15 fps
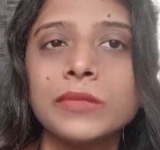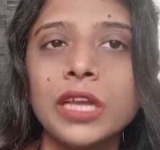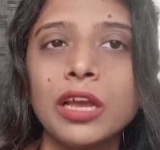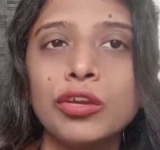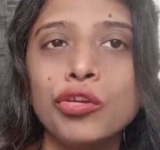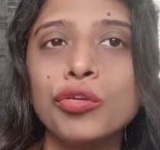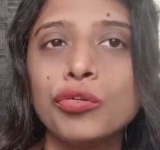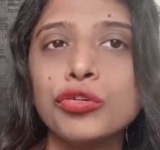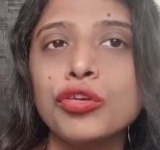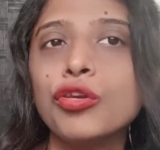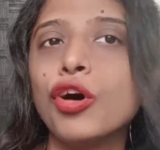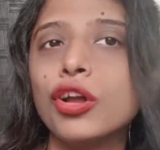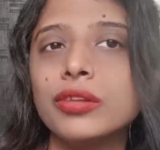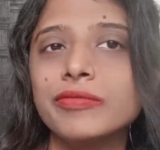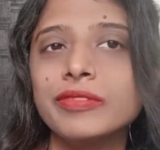you know, you'll
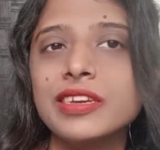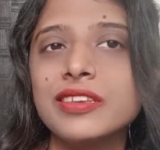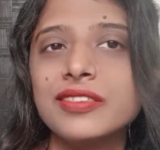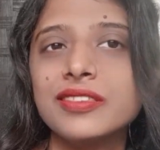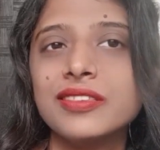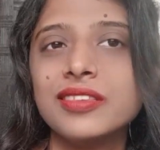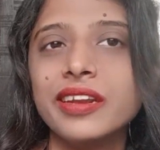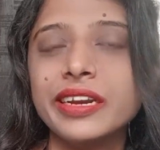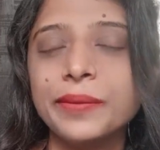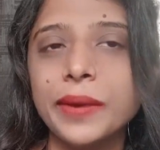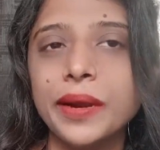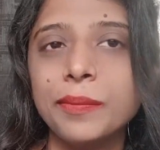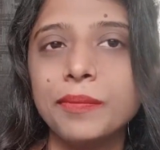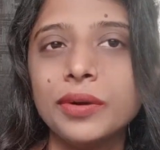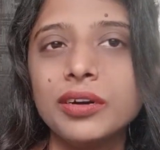always
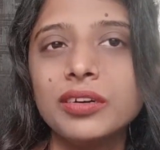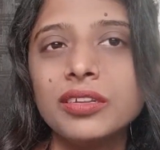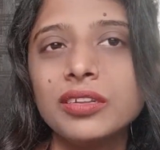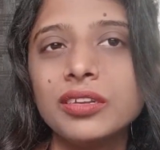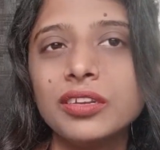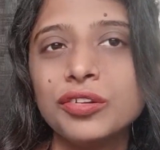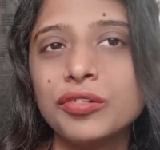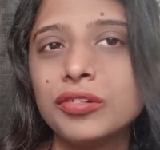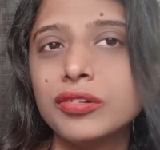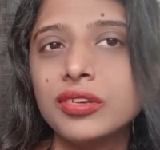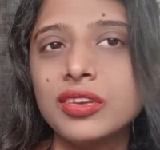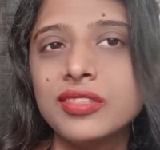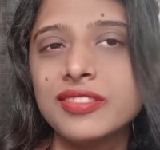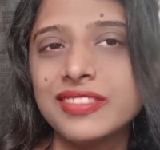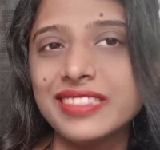remember. You know,
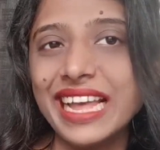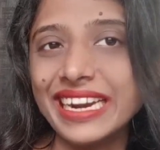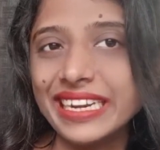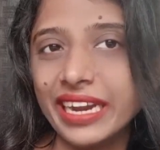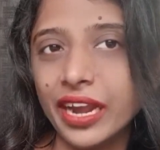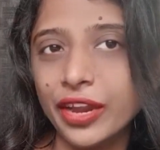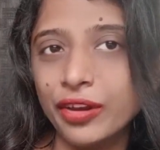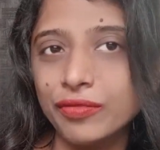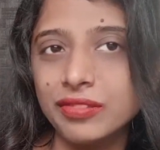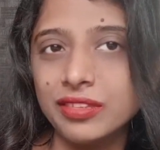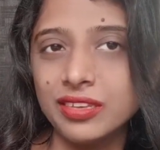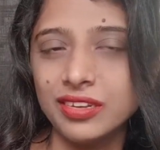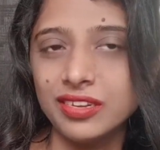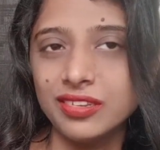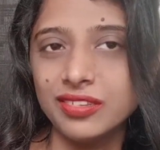it's that kind of
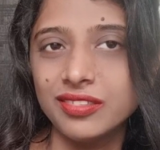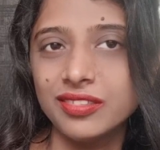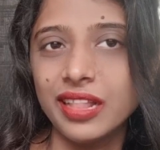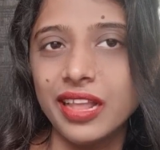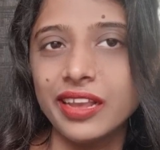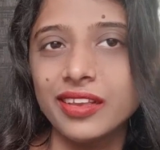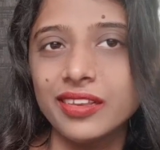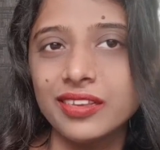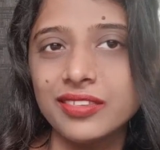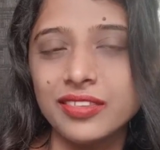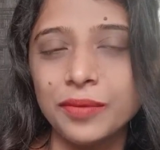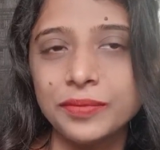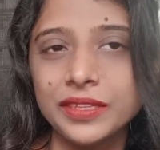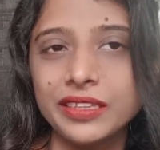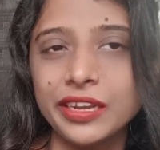series, like
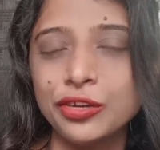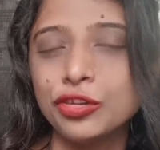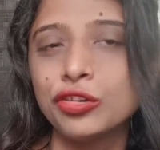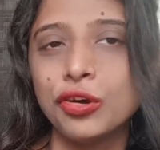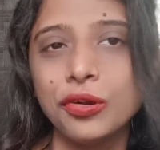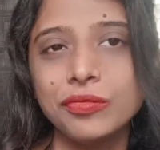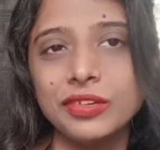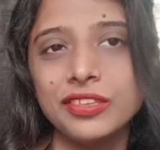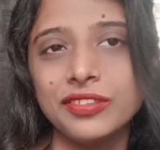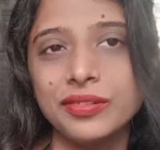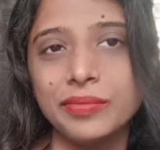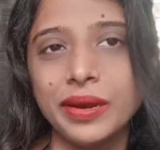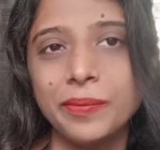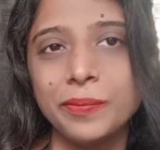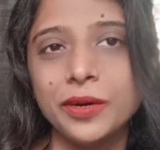something that you'll always
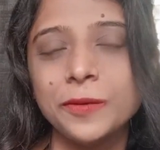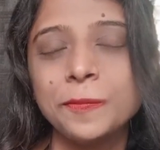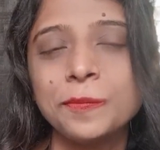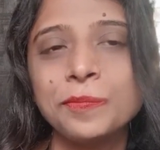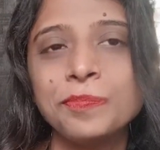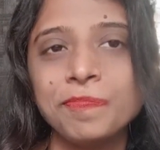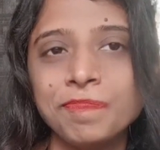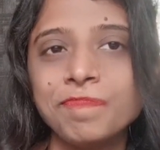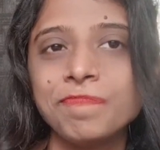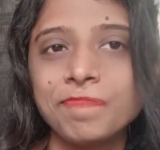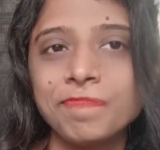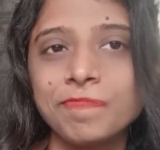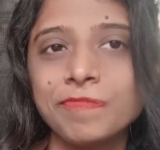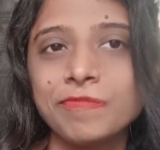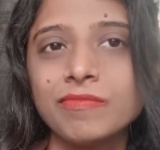remember.
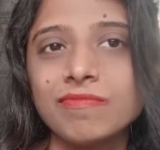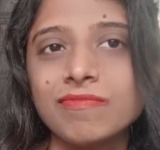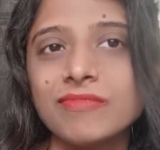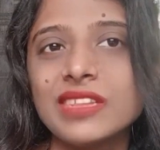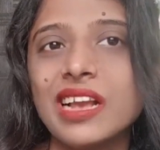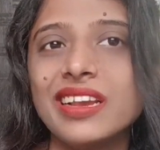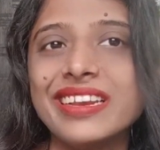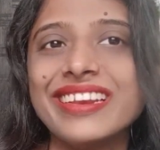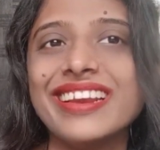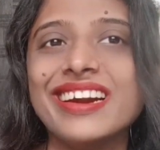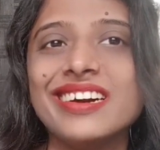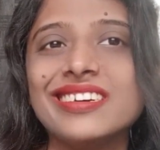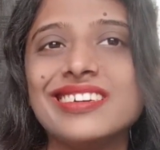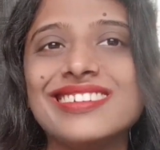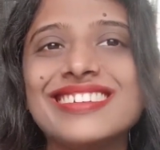
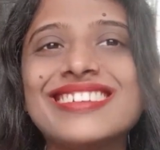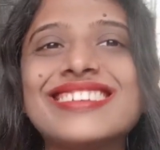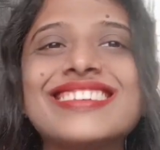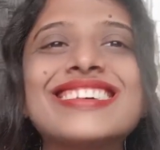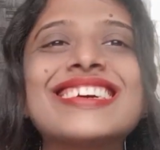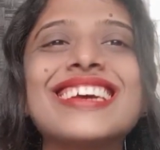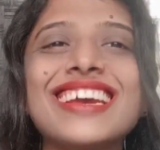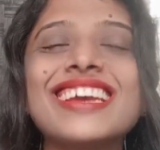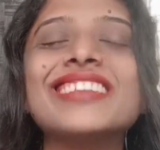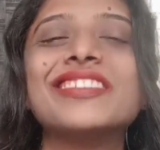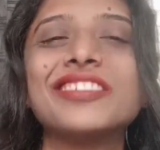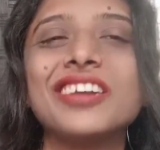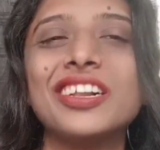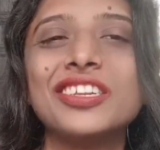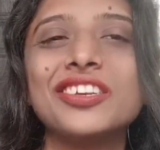Yeah, it's
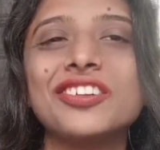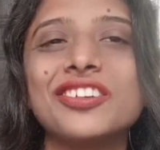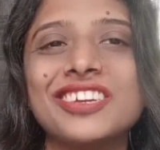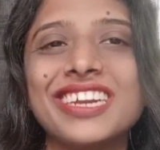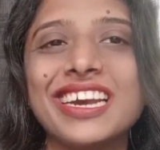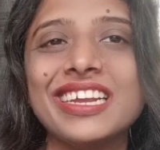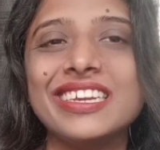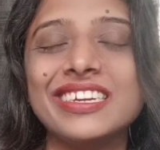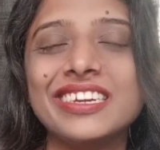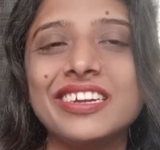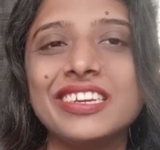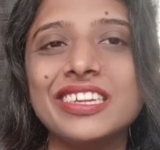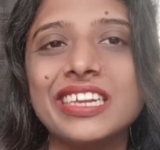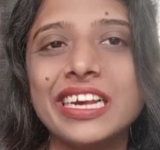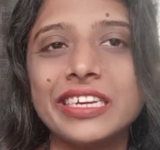really good. I
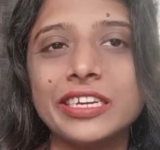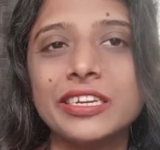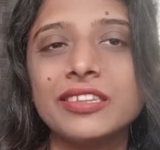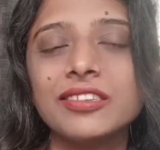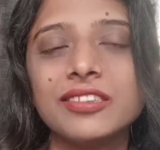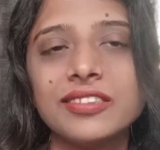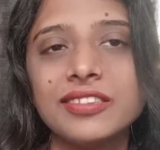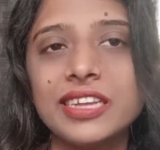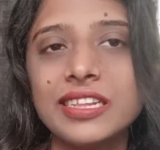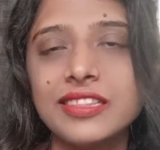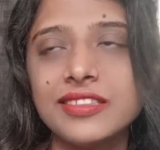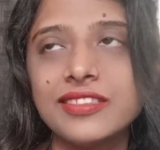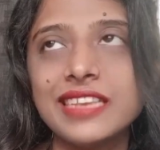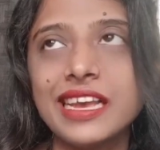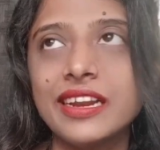really liked it. Just that
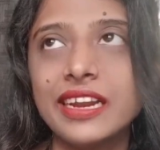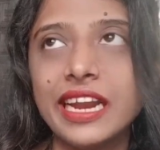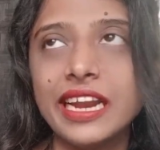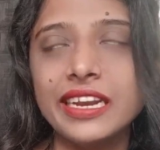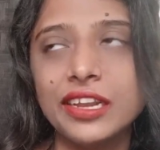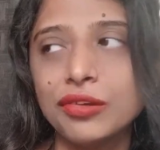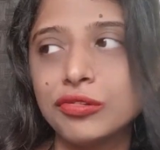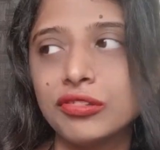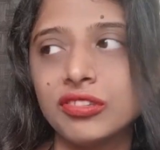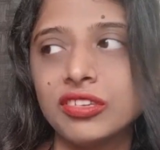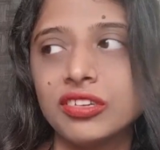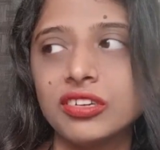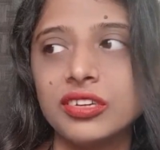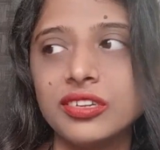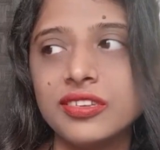the ending was
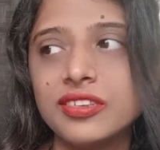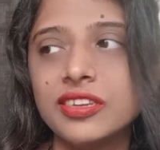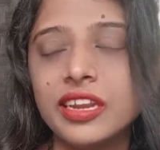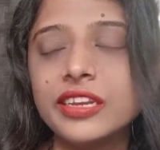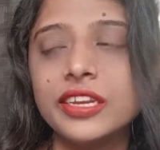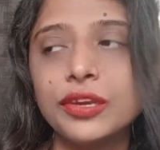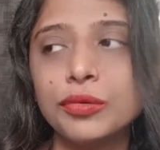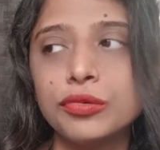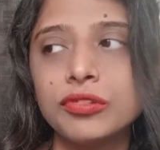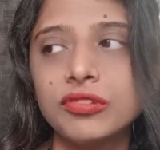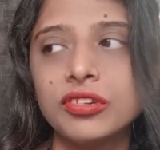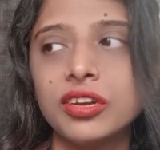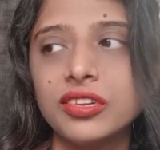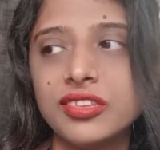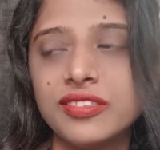really
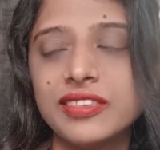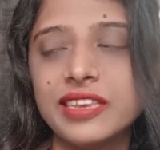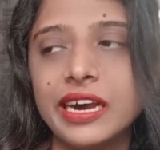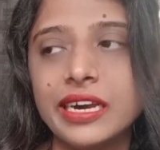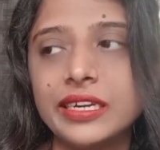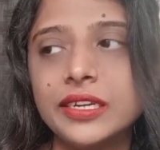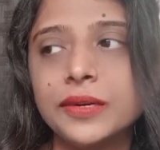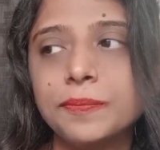sad.